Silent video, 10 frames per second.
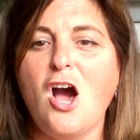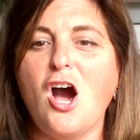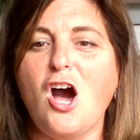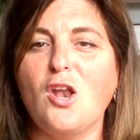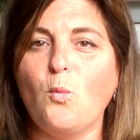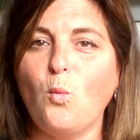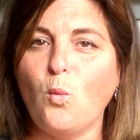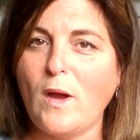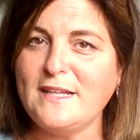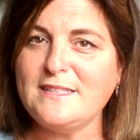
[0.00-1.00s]
On
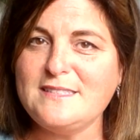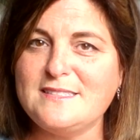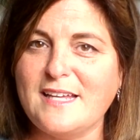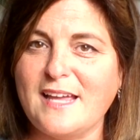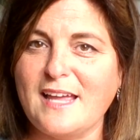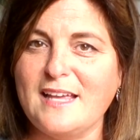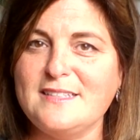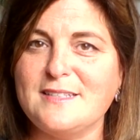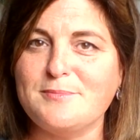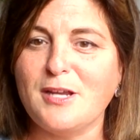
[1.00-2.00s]
Wednesday,
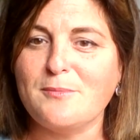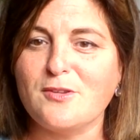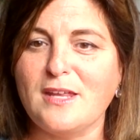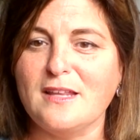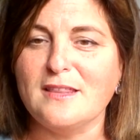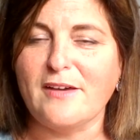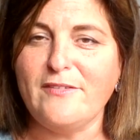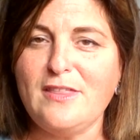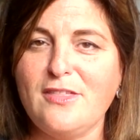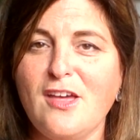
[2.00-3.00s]
September the
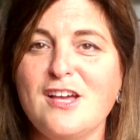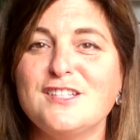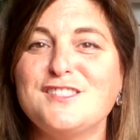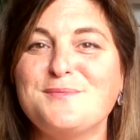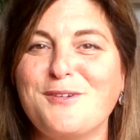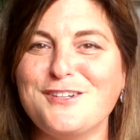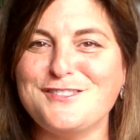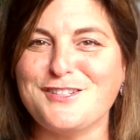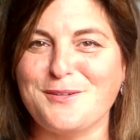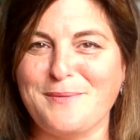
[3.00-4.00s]
11th, Smart
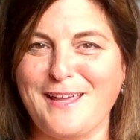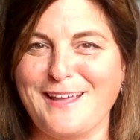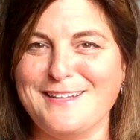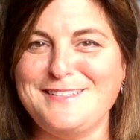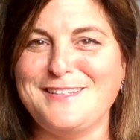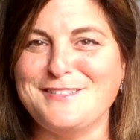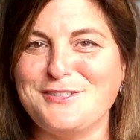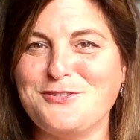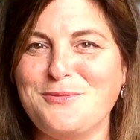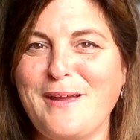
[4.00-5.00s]
Start begins. This
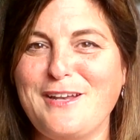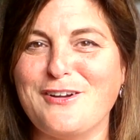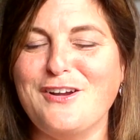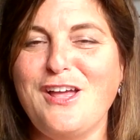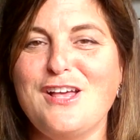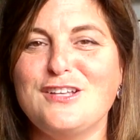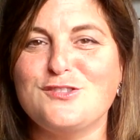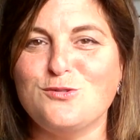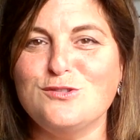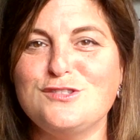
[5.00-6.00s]
is a reminder,
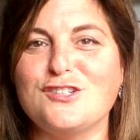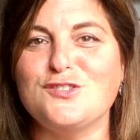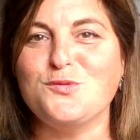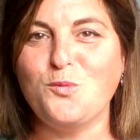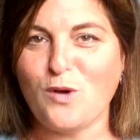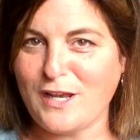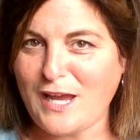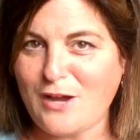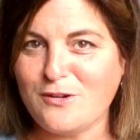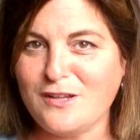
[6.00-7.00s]
school starts 1
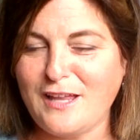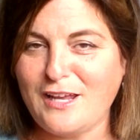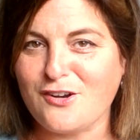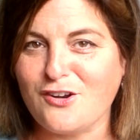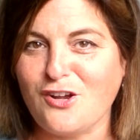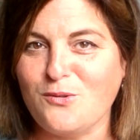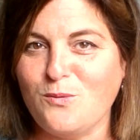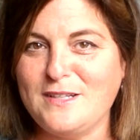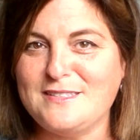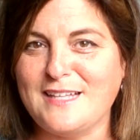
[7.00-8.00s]
hour later on
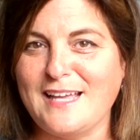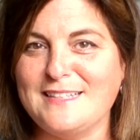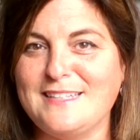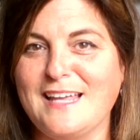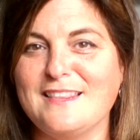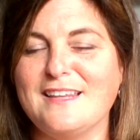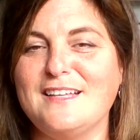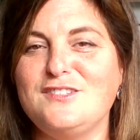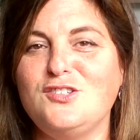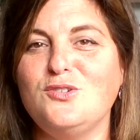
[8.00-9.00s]
Wednesdays
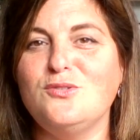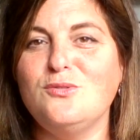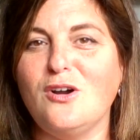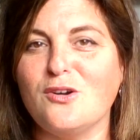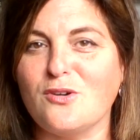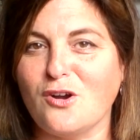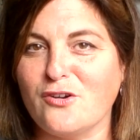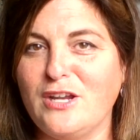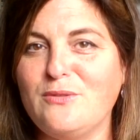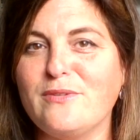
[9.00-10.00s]
unless you are
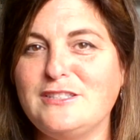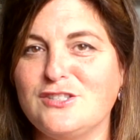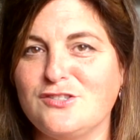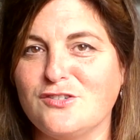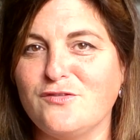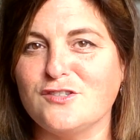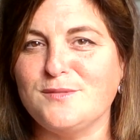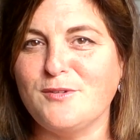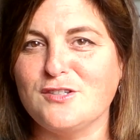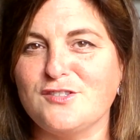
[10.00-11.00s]
already registered for
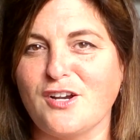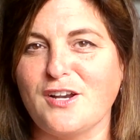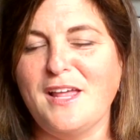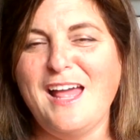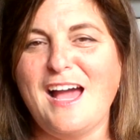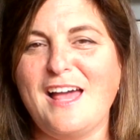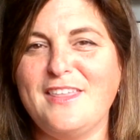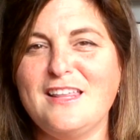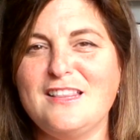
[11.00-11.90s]
Smart Start. I think at